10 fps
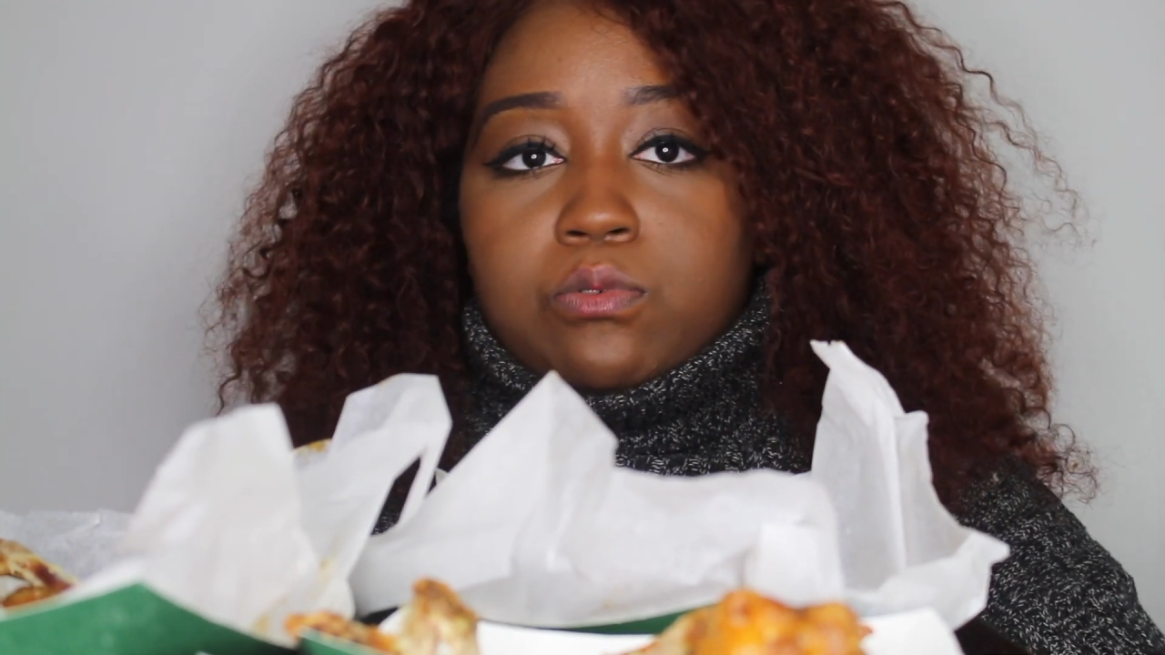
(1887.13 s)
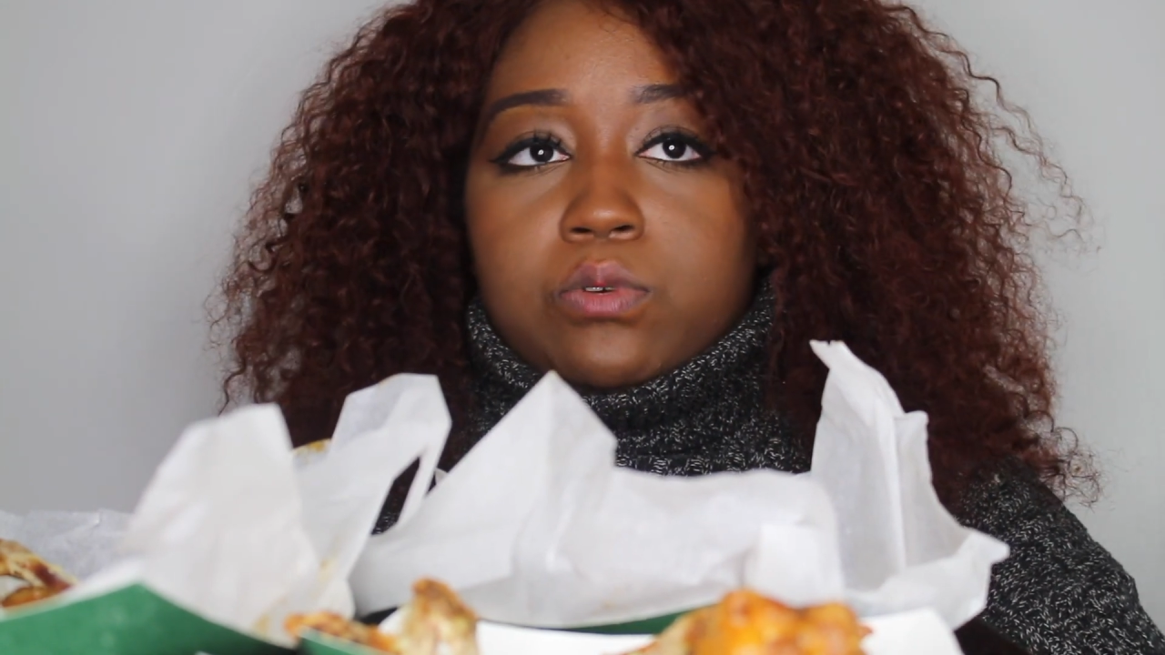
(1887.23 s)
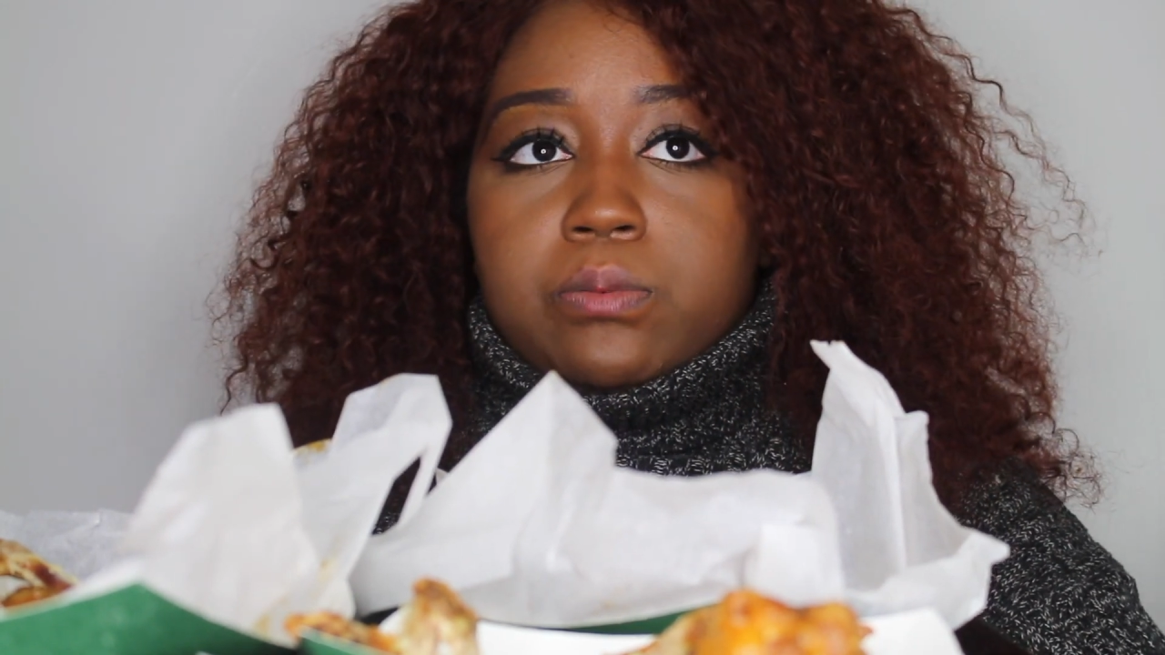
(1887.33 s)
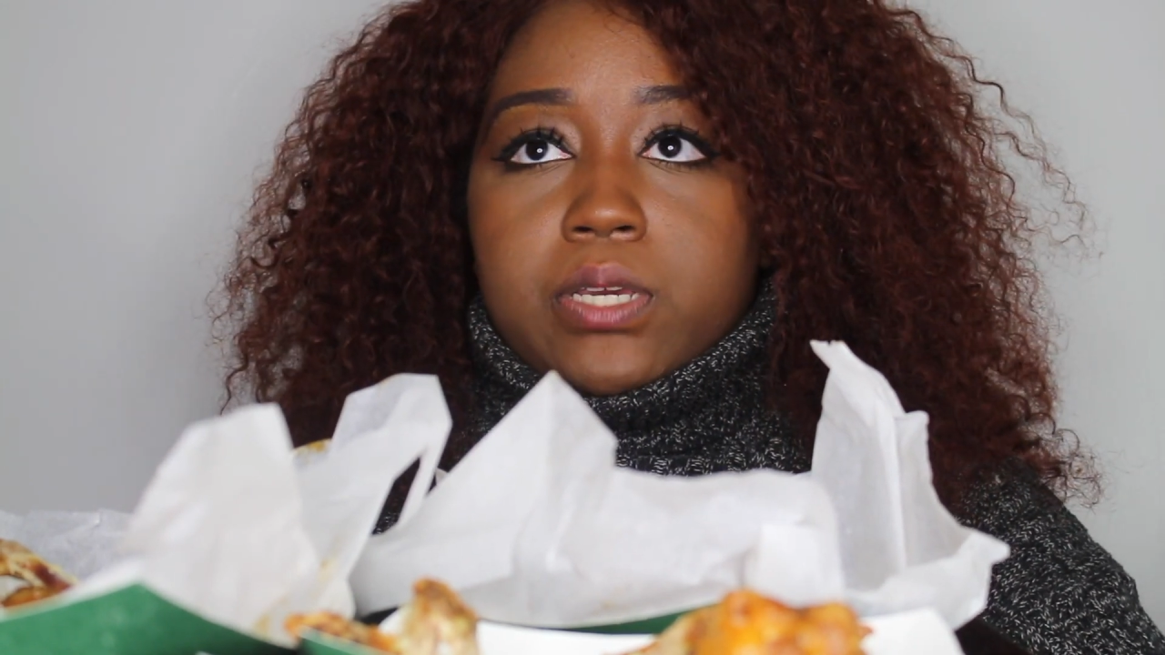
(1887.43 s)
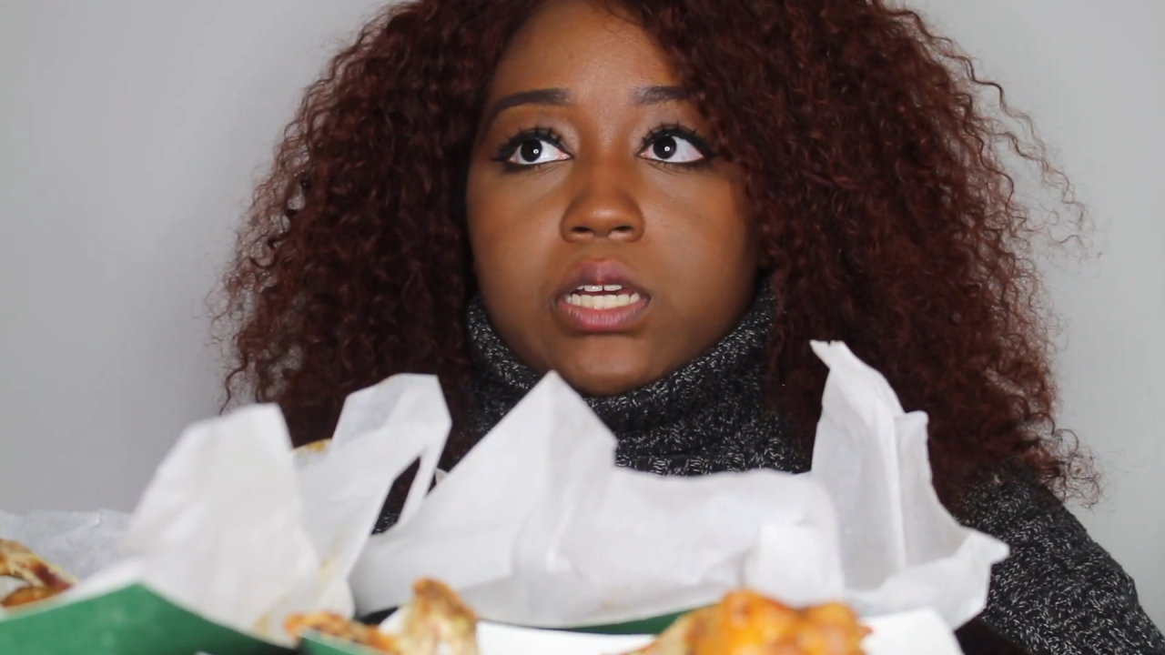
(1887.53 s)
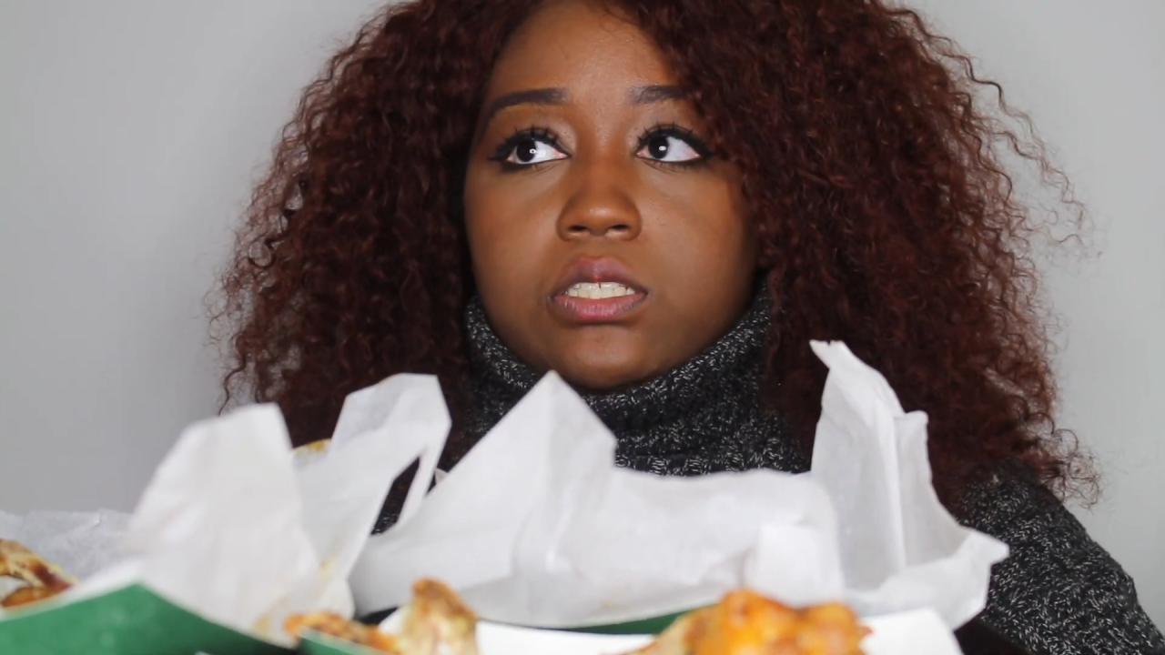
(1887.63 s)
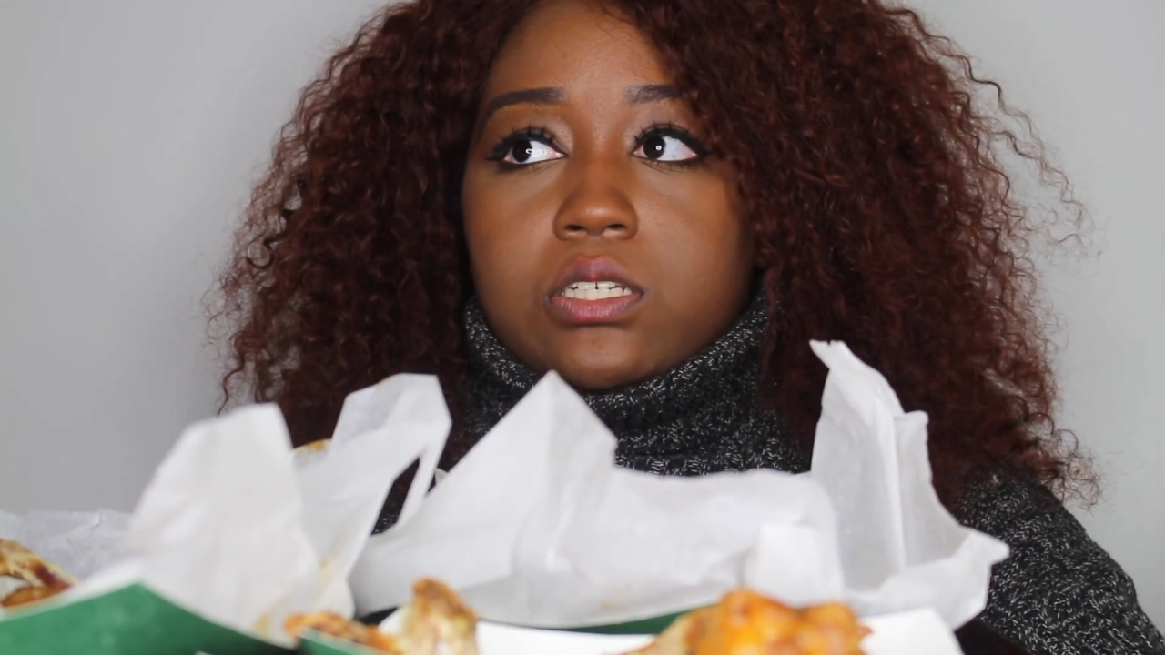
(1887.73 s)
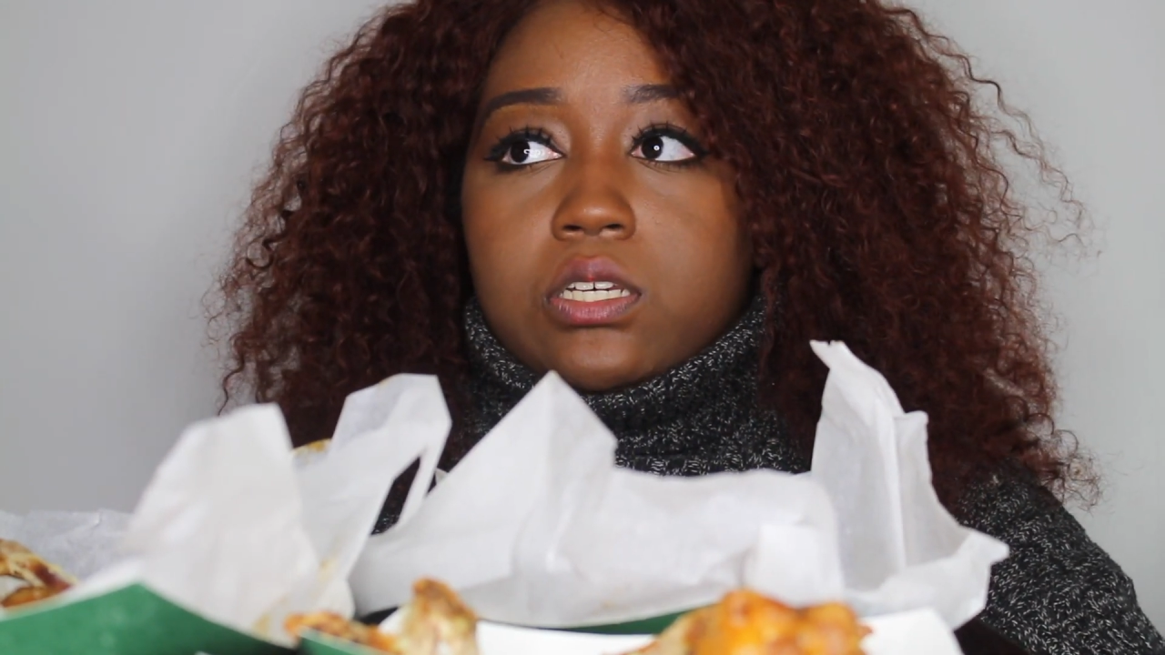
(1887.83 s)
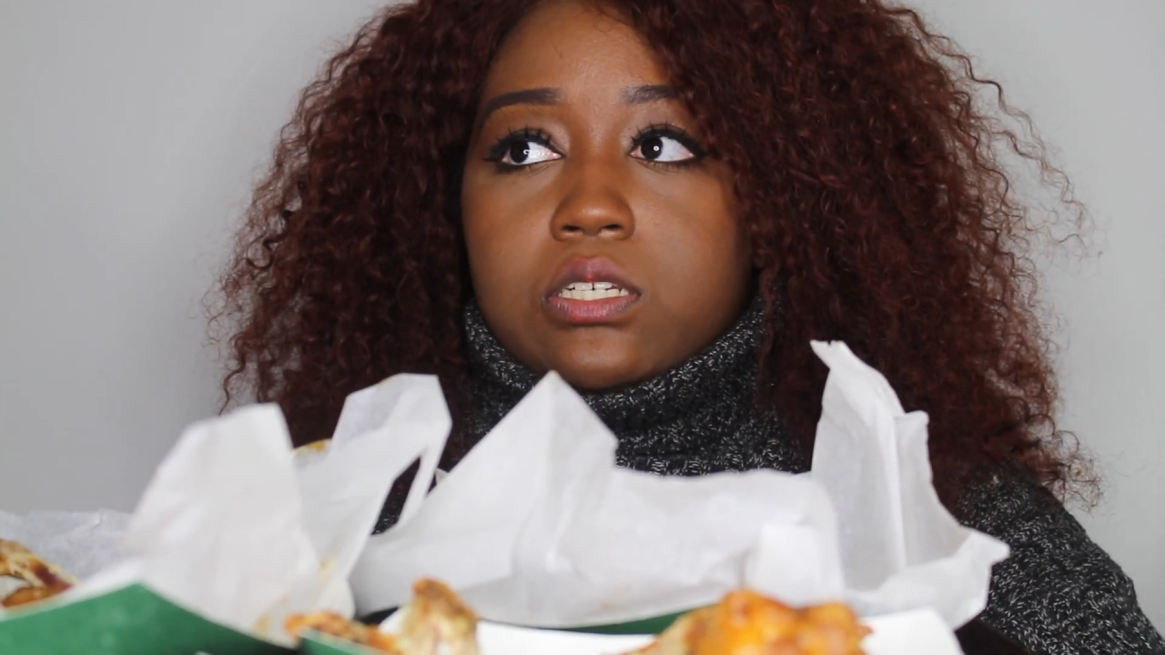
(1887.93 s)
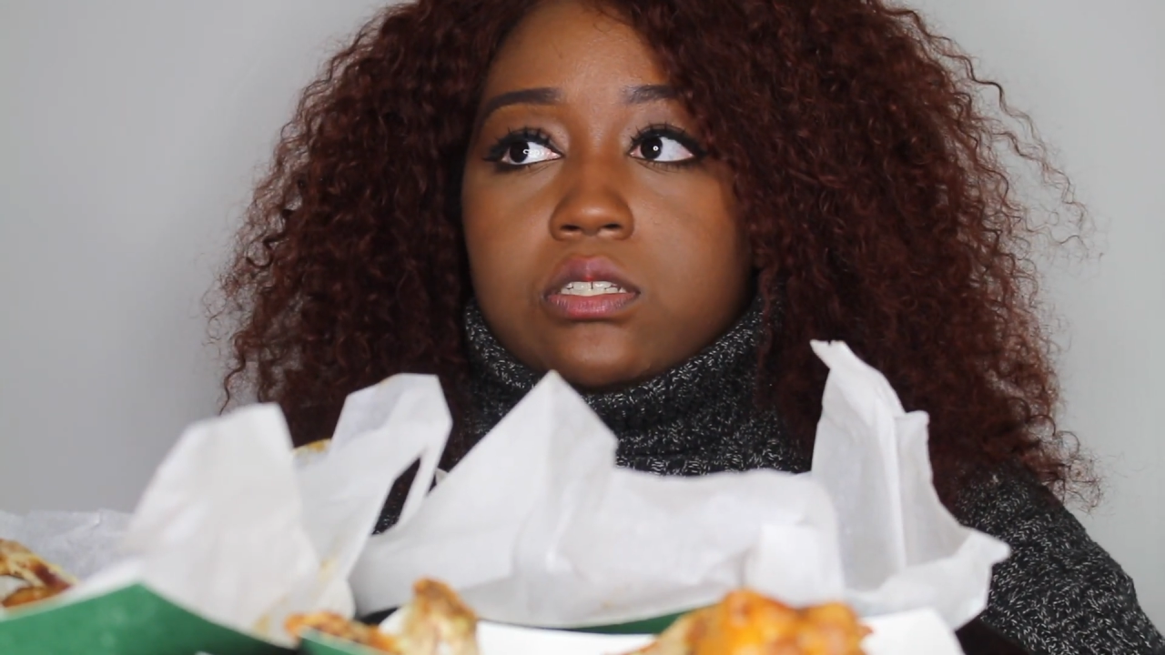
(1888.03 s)
with
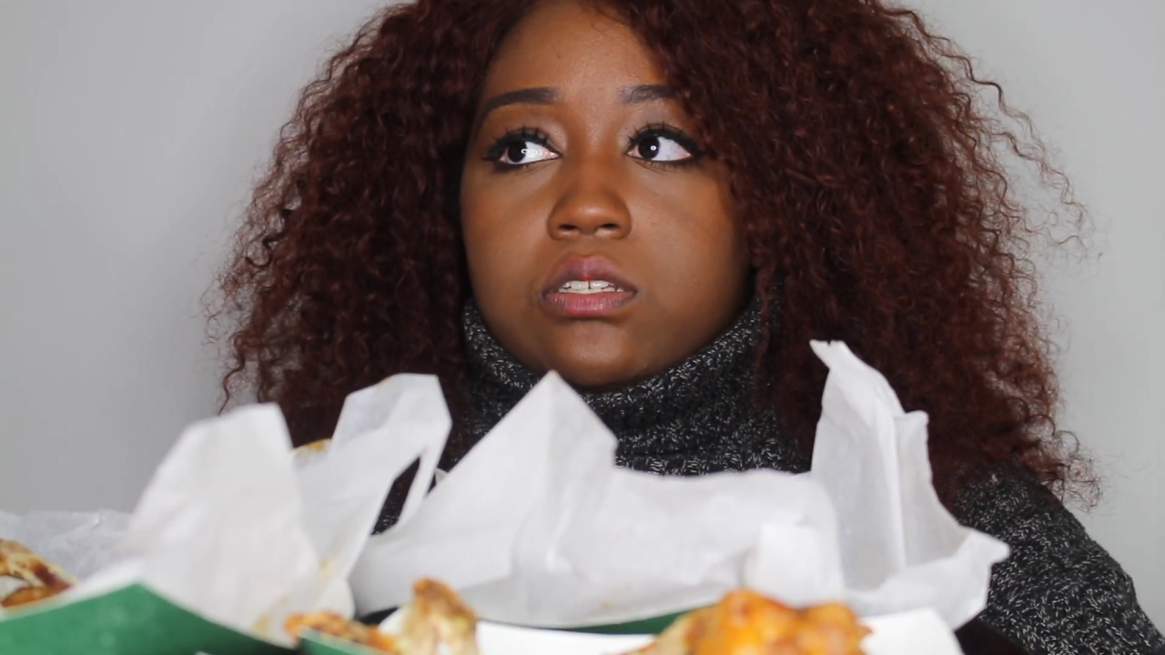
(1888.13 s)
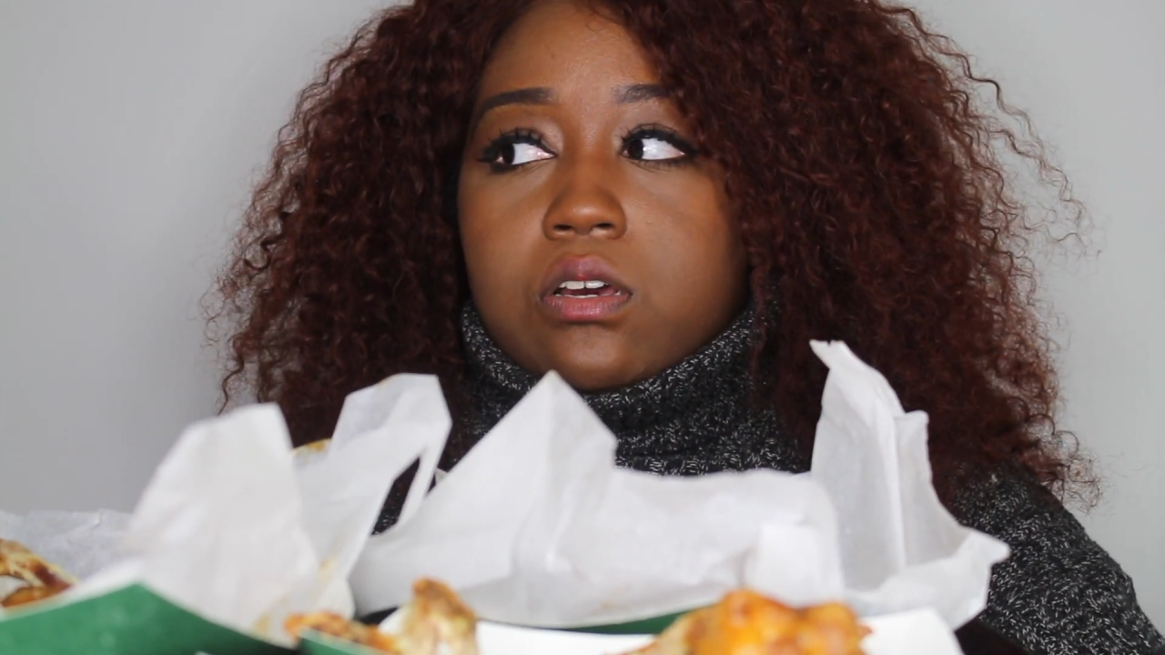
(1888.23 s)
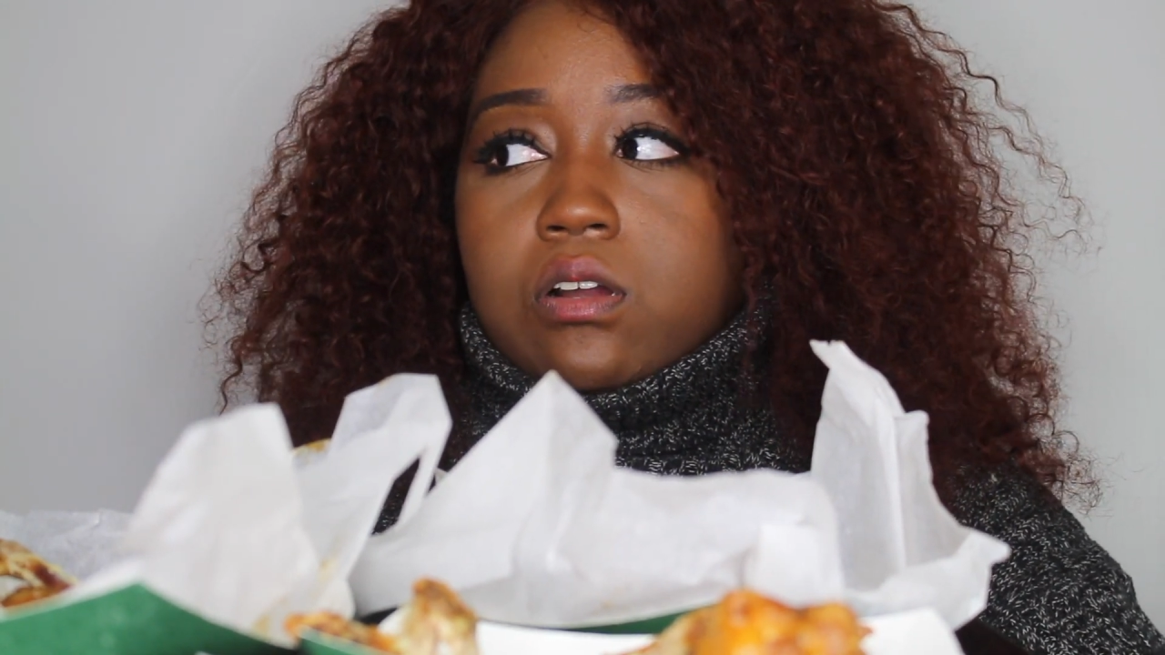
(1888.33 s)
Beyonce's